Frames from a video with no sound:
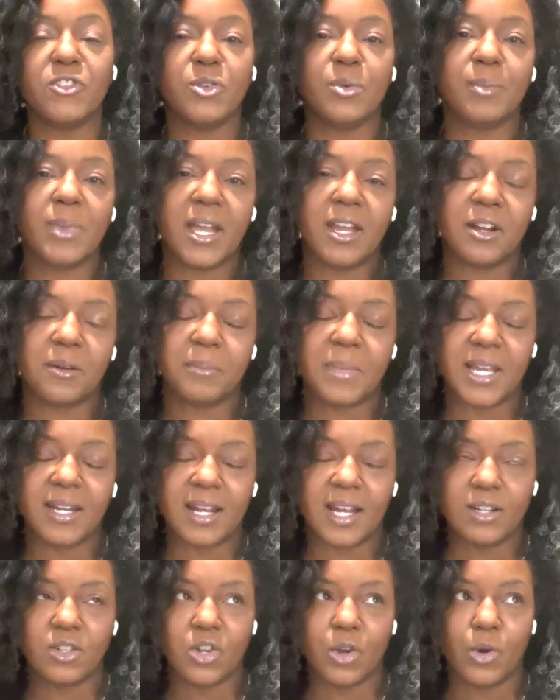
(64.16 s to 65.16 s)
you may or may
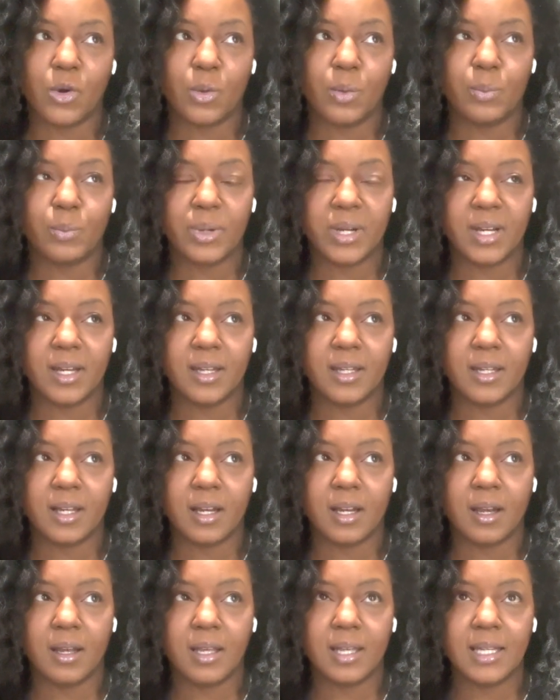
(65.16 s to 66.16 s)
not know, but
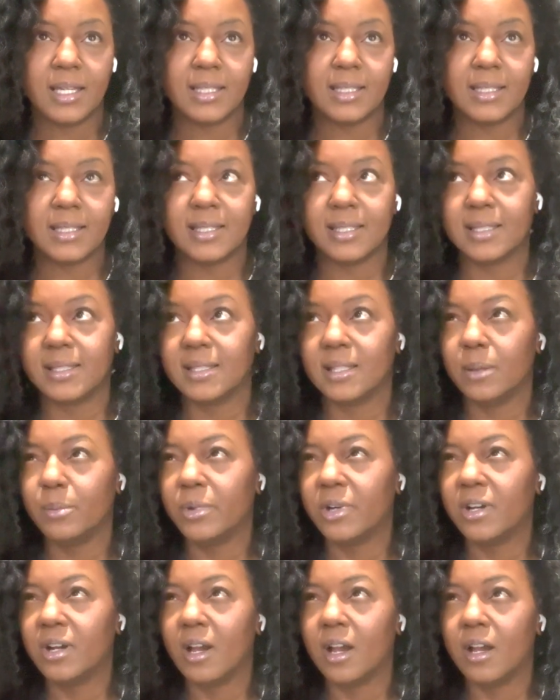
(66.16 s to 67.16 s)
in
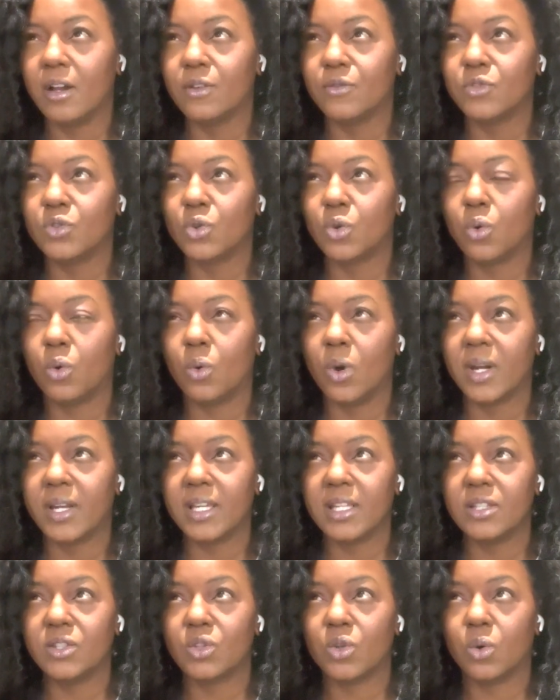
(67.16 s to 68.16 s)
December of
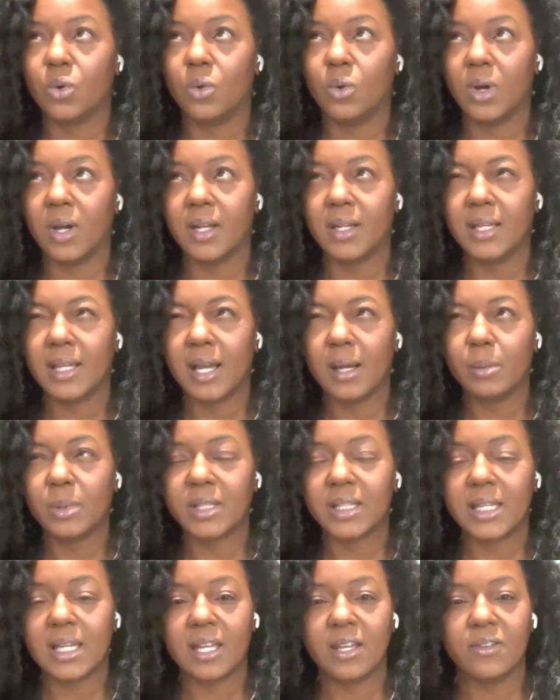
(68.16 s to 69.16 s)
2020, I
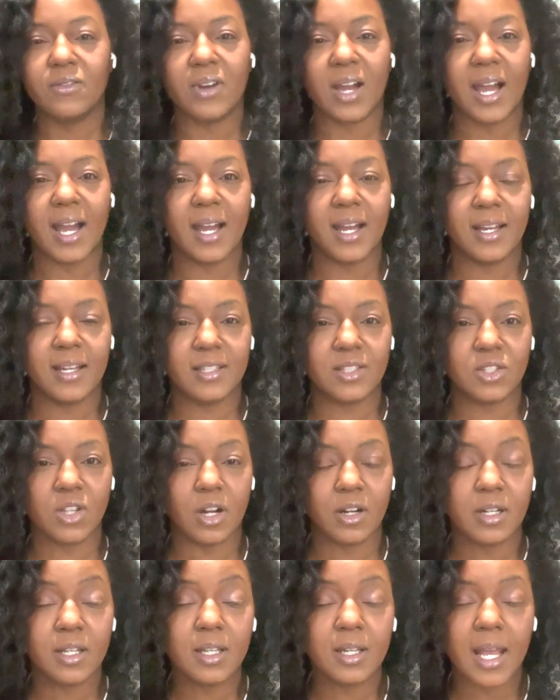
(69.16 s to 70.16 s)
believe, I
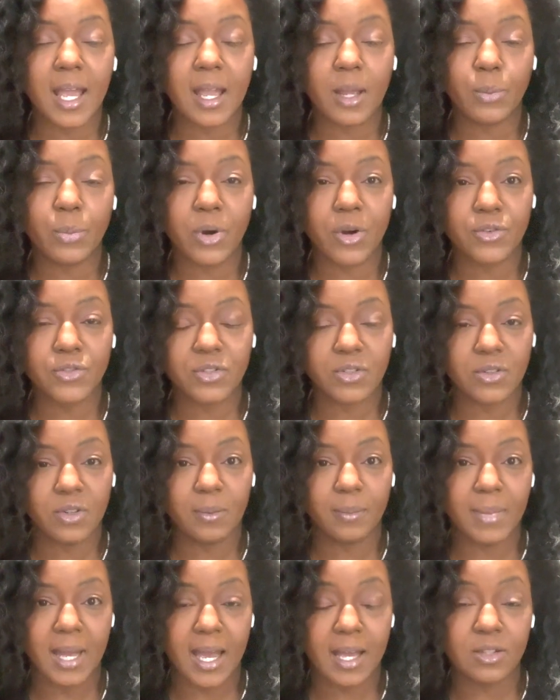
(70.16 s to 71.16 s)
started a personal
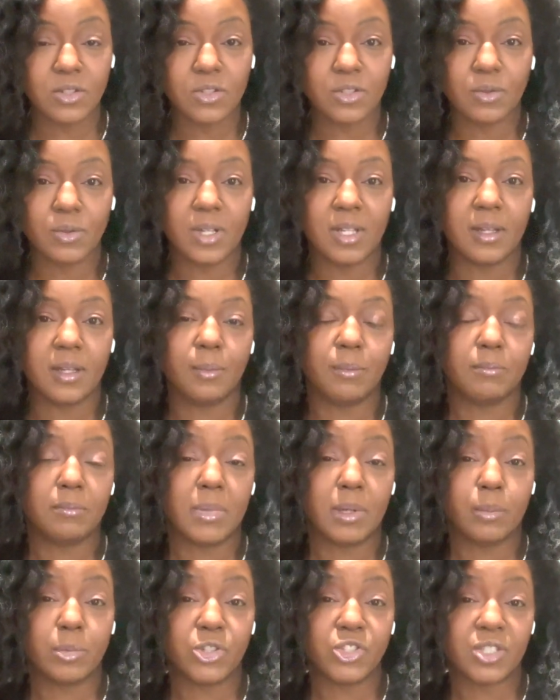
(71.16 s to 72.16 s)
mastery
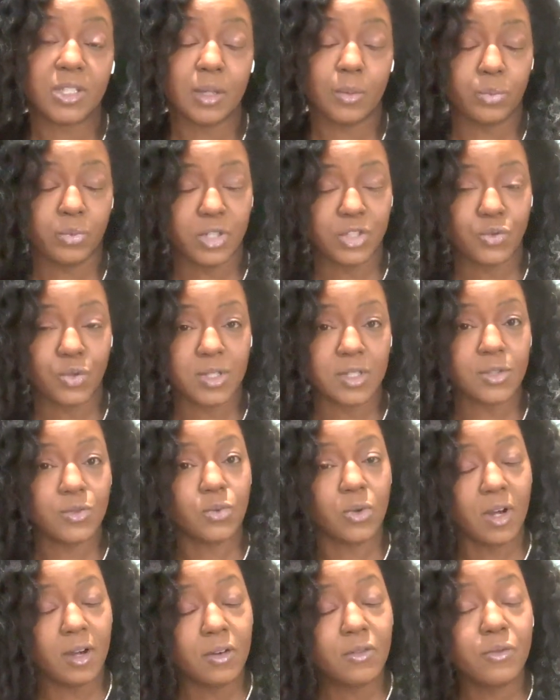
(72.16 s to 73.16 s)
membership, which was a
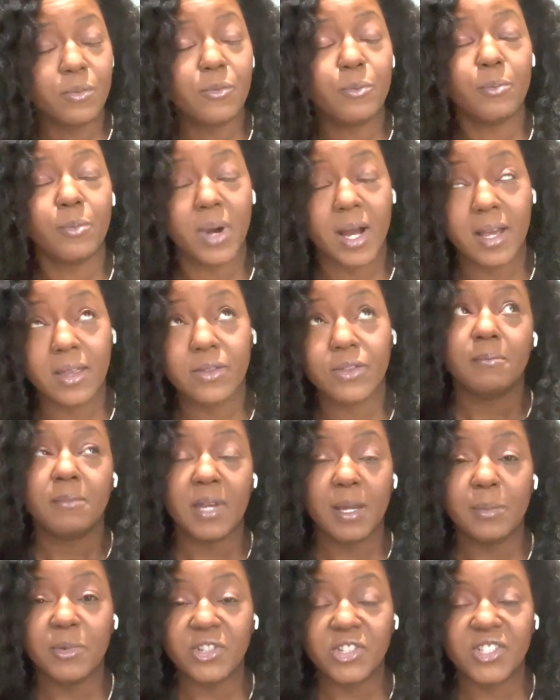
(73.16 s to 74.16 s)
12-month
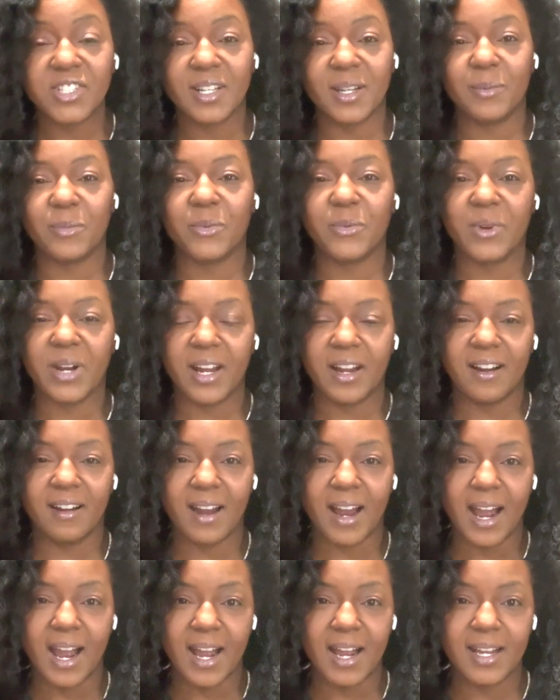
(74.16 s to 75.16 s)
membership where
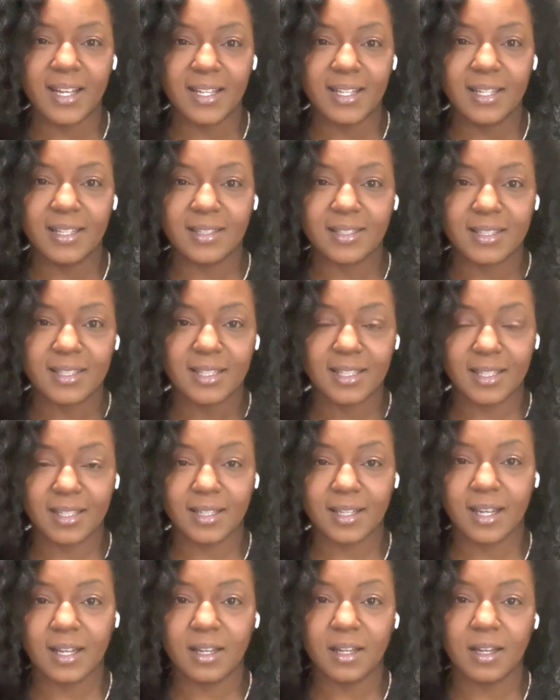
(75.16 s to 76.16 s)
I took